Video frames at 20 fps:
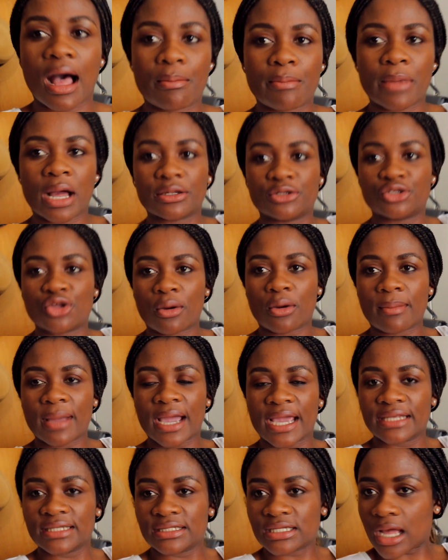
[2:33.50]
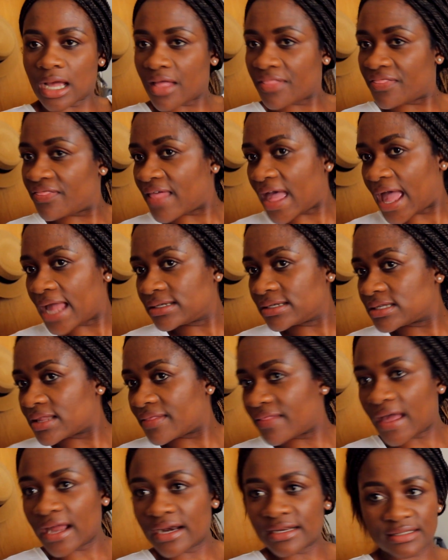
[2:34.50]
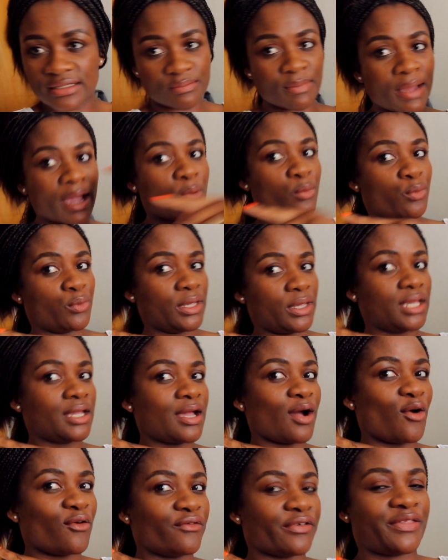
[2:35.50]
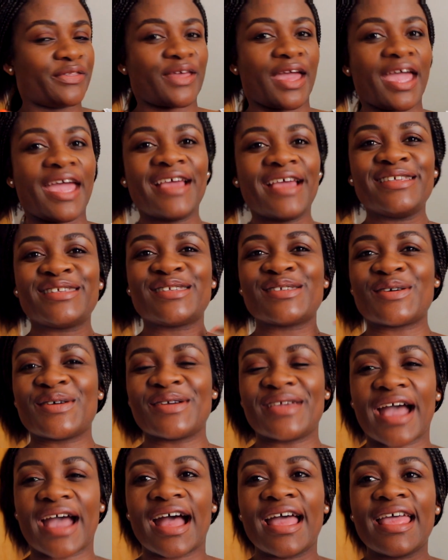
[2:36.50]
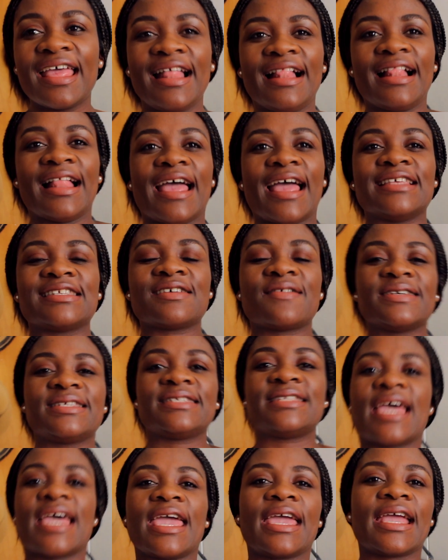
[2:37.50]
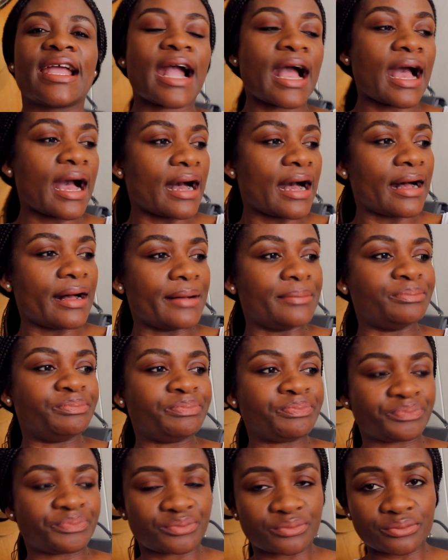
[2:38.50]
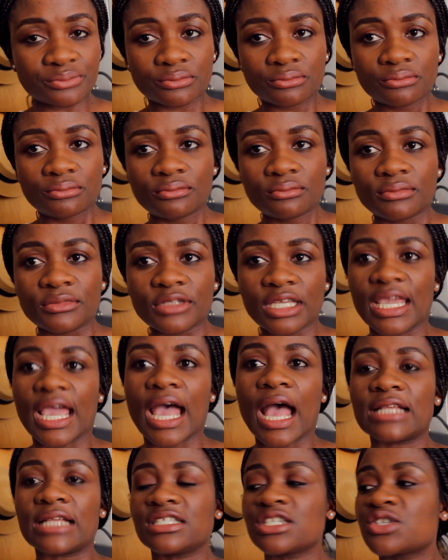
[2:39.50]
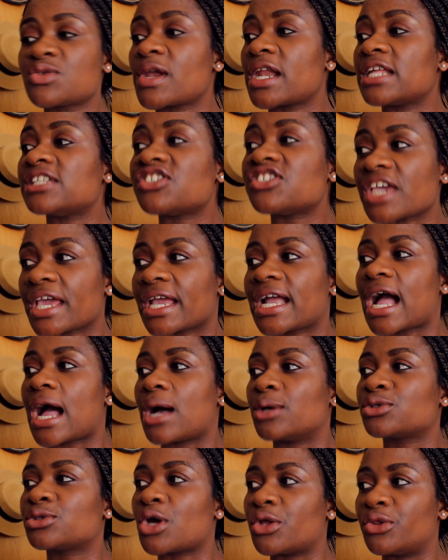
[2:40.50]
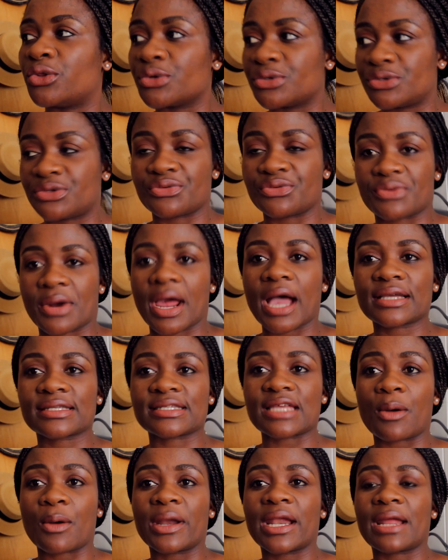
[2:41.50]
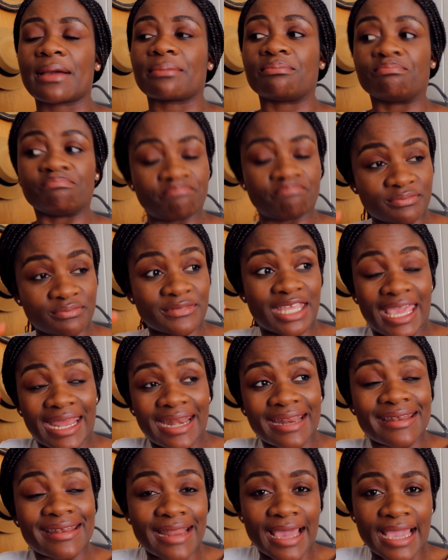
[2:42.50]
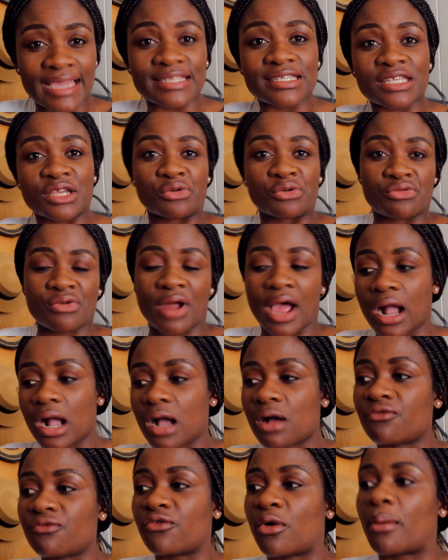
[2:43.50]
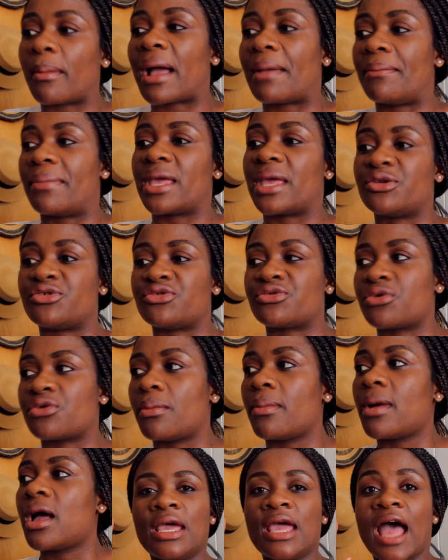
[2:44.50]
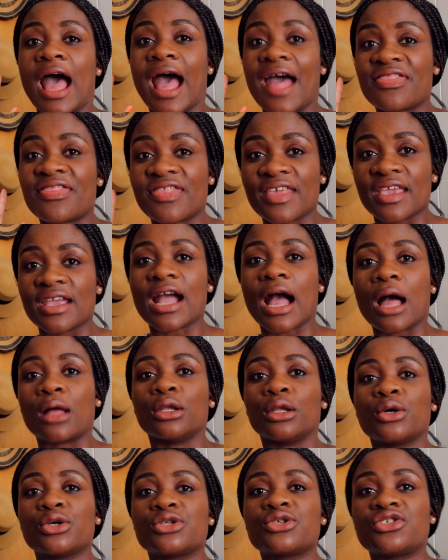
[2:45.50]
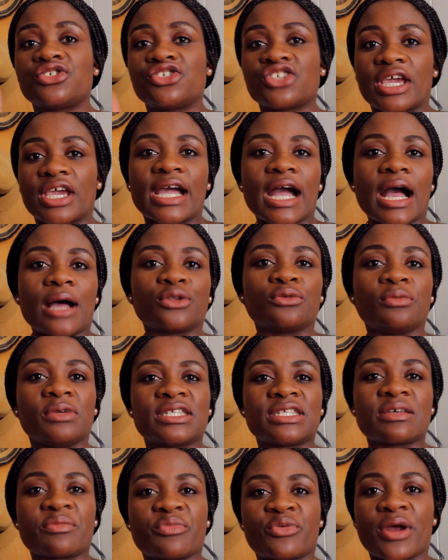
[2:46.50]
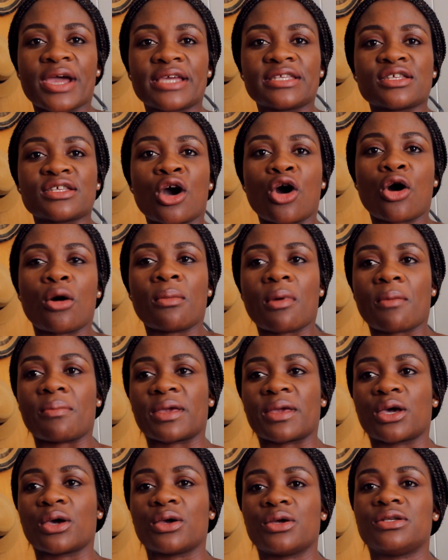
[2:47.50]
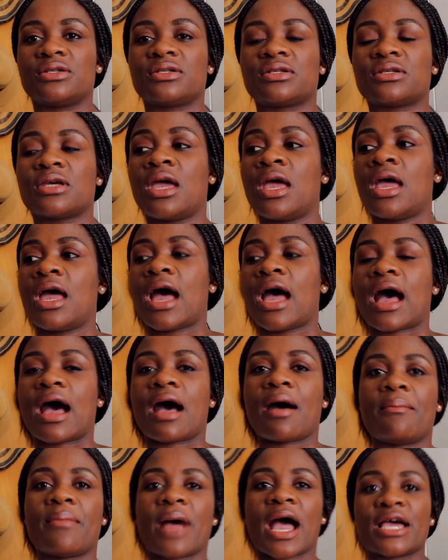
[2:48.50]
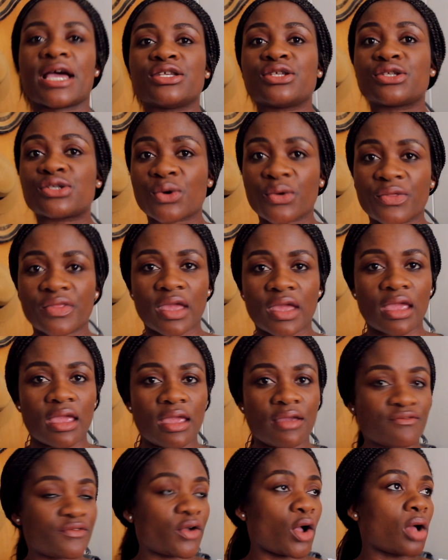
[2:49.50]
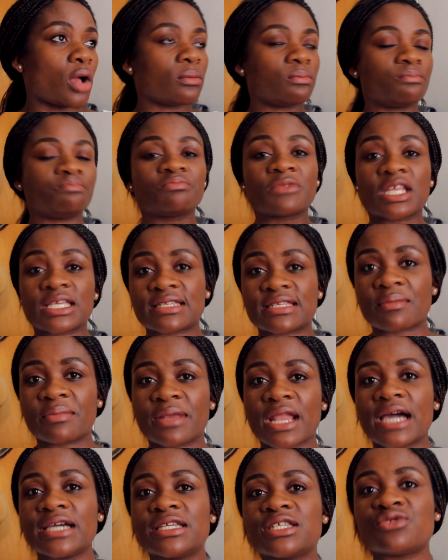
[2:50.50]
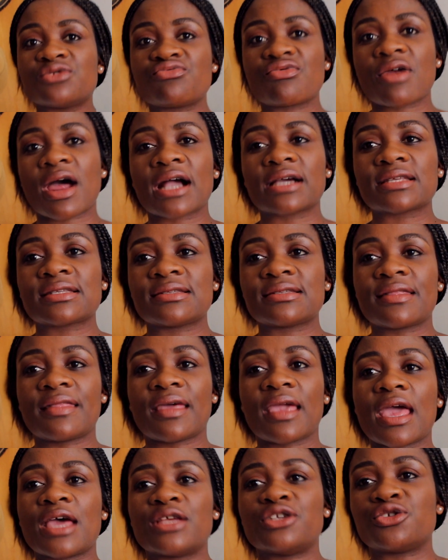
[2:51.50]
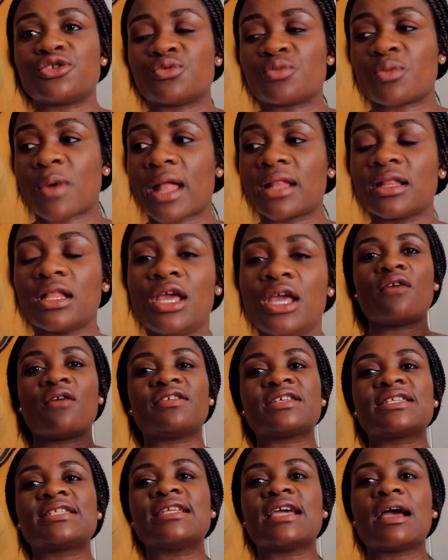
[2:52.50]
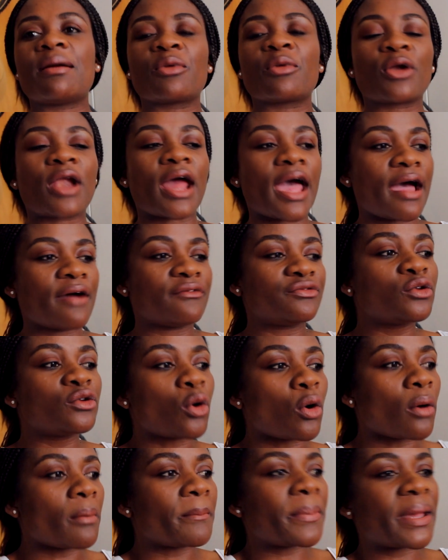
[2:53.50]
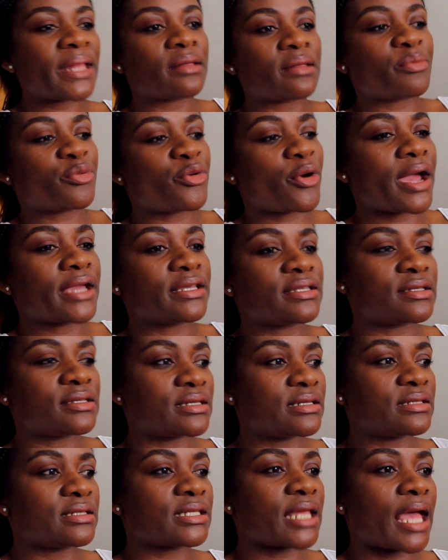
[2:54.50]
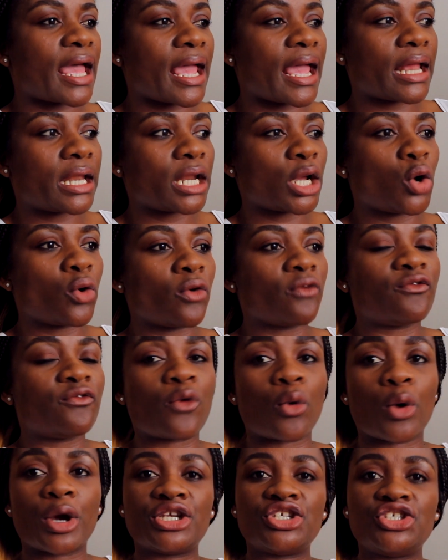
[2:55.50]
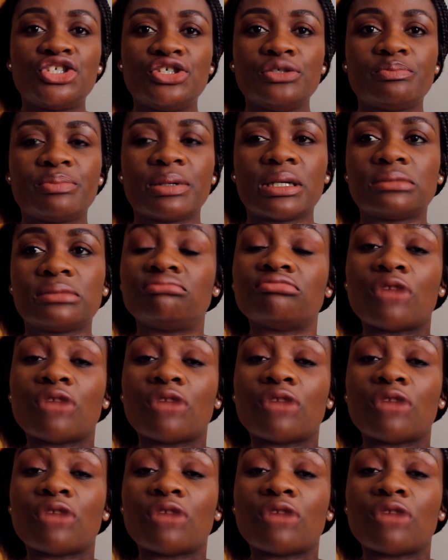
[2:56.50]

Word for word: um, don't mind that that is my week over there. So yeah, as I was saying, um, yeah, I just want to check out those rugs. I want to get a nice rug for my bedroom. I think I'll also check out Mister Price Home because um, I saw they've got some nice rugs there as well. Obviously I'm gonna have to compare the prices and go for a cheaper